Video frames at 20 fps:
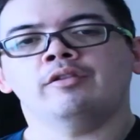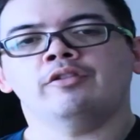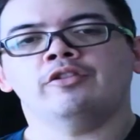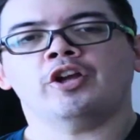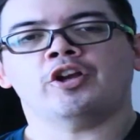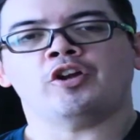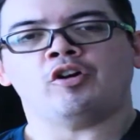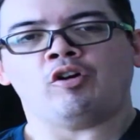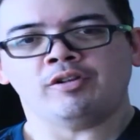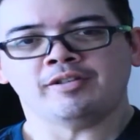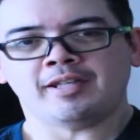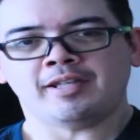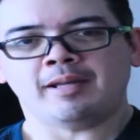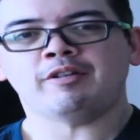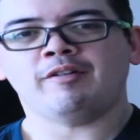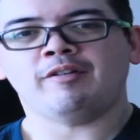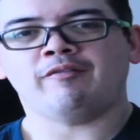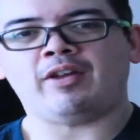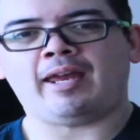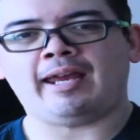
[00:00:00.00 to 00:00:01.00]
The
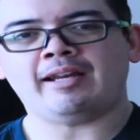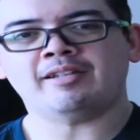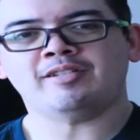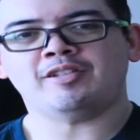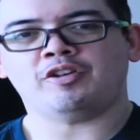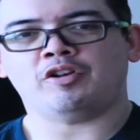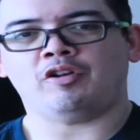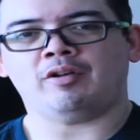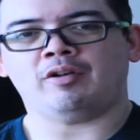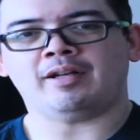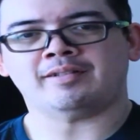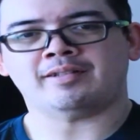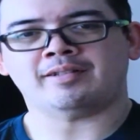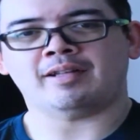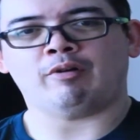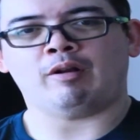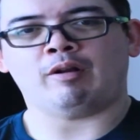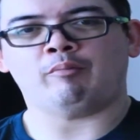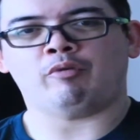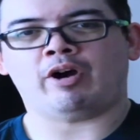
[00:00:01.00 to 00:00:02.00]
concept of executing
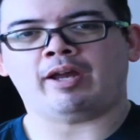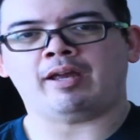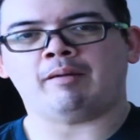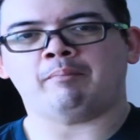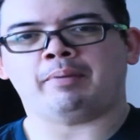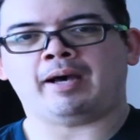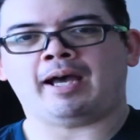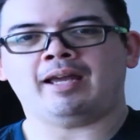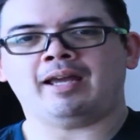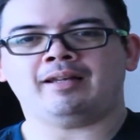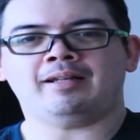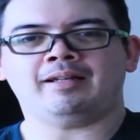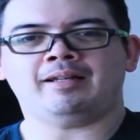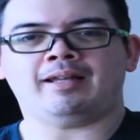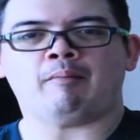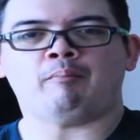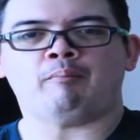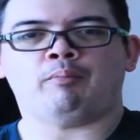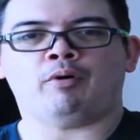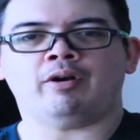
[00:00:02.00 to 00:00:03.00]
someone by impaling
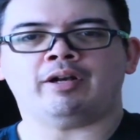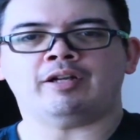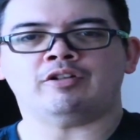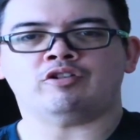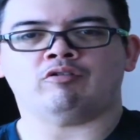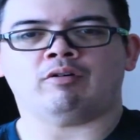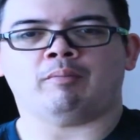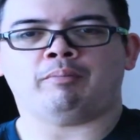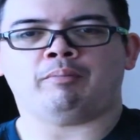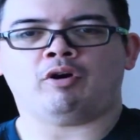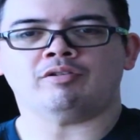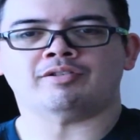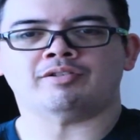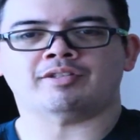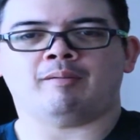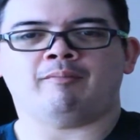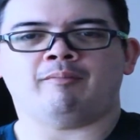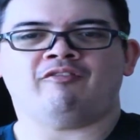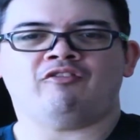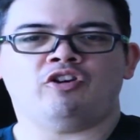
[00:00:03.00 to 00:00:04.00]
their body to a
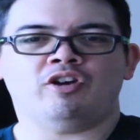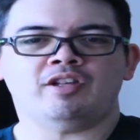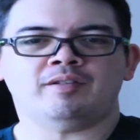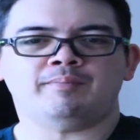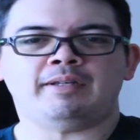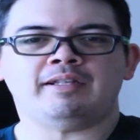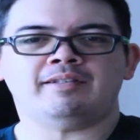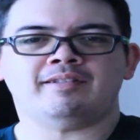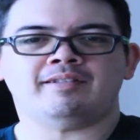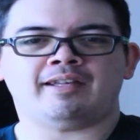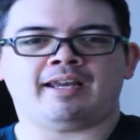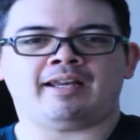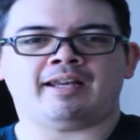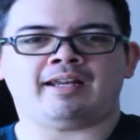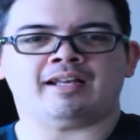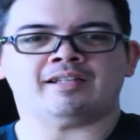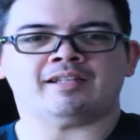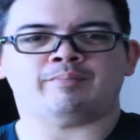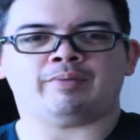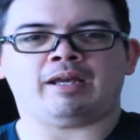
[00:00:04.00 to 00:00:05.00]
post can first be seen
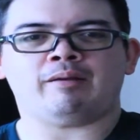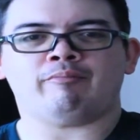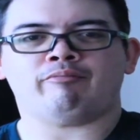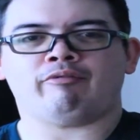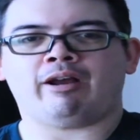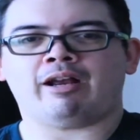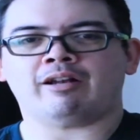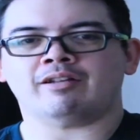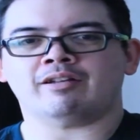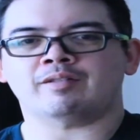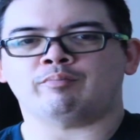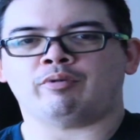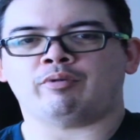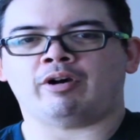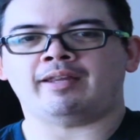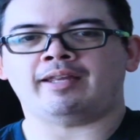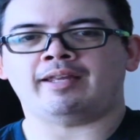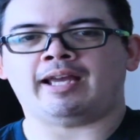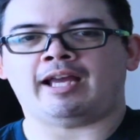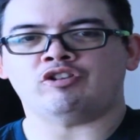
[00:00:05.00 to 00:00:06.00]
as being practiced
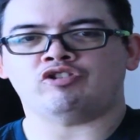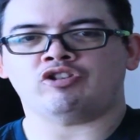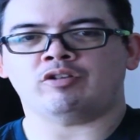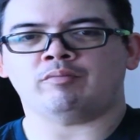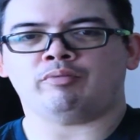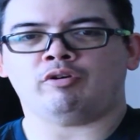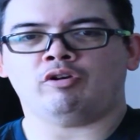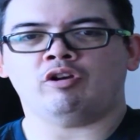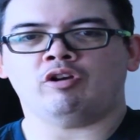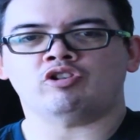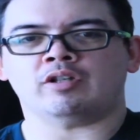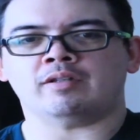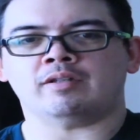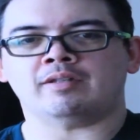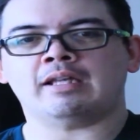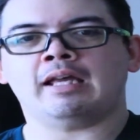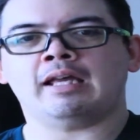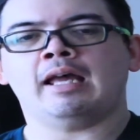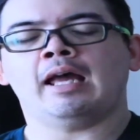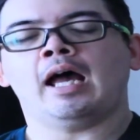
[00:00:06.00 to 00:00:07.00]
by the ancient
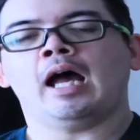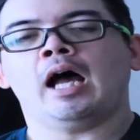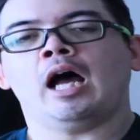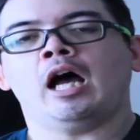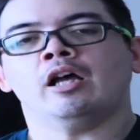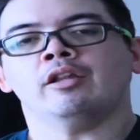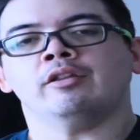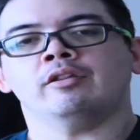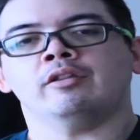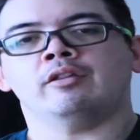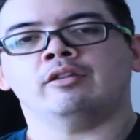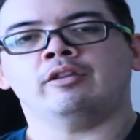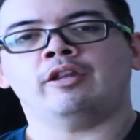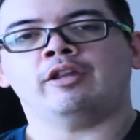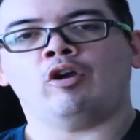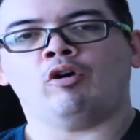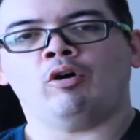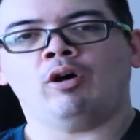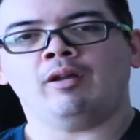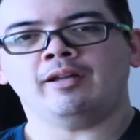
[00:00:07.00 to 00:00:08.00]
Persians.
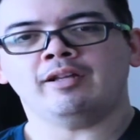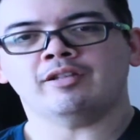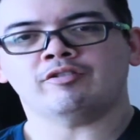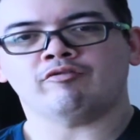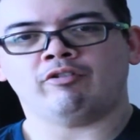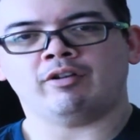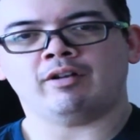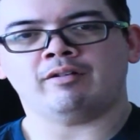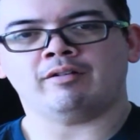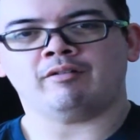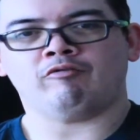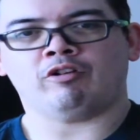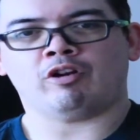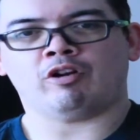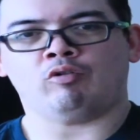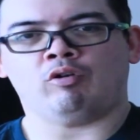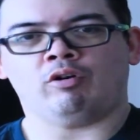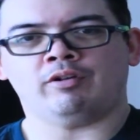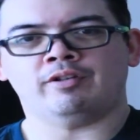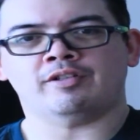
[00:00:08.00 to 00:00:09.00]
The earliest written
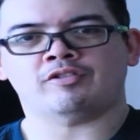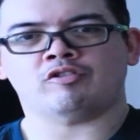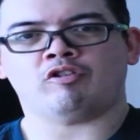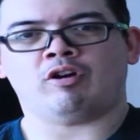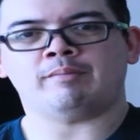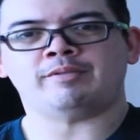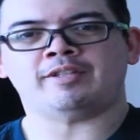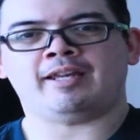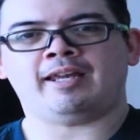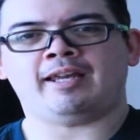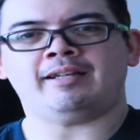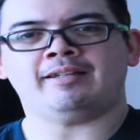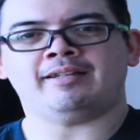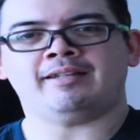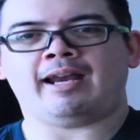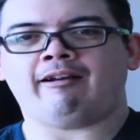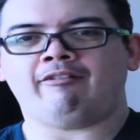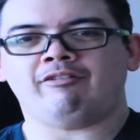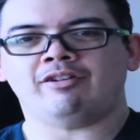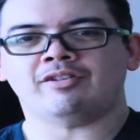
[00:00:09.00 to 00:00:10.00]
record describes King
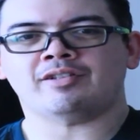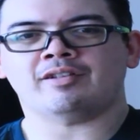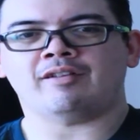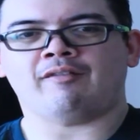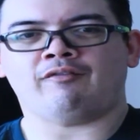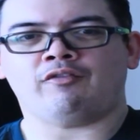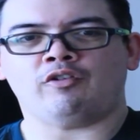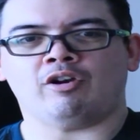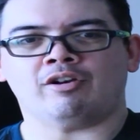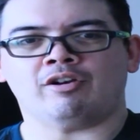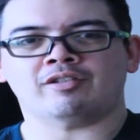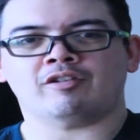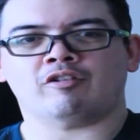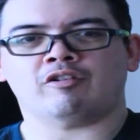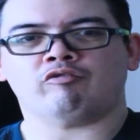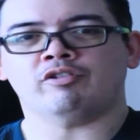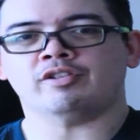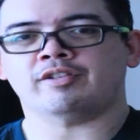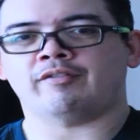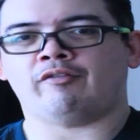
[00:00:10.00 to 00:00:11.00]
Darius I
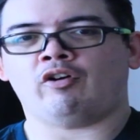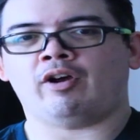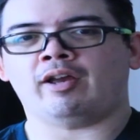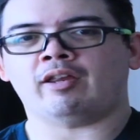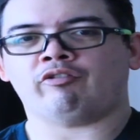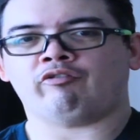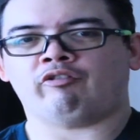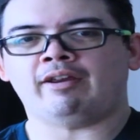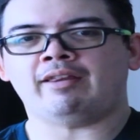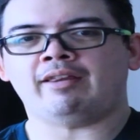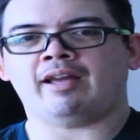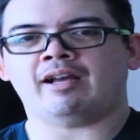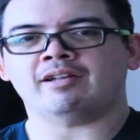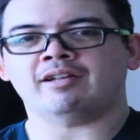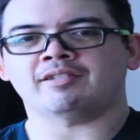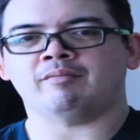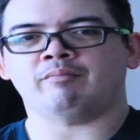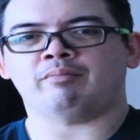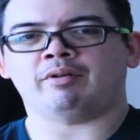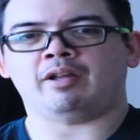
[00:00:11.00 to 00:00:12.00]
crucifying
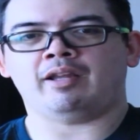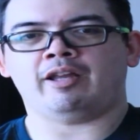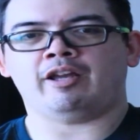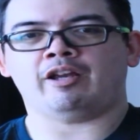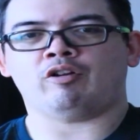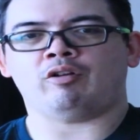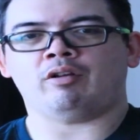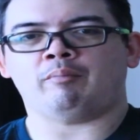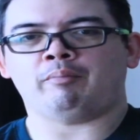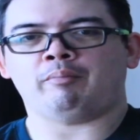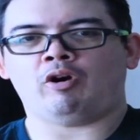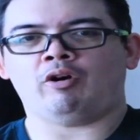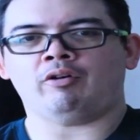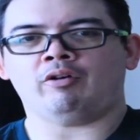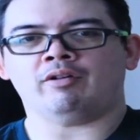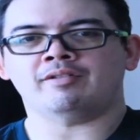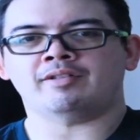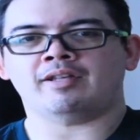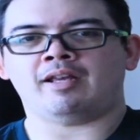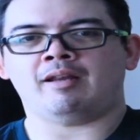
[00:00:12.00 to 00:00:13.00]
3,000 political
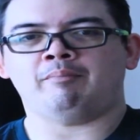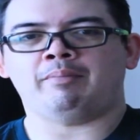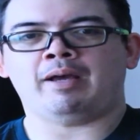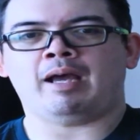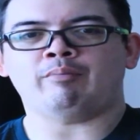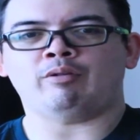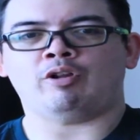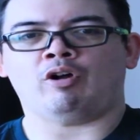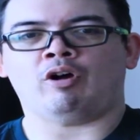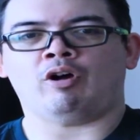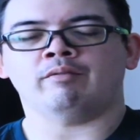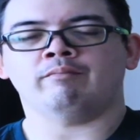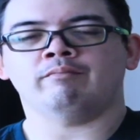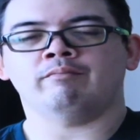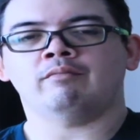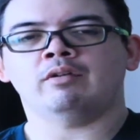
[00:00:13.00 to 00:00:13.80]
opponents in Babylon.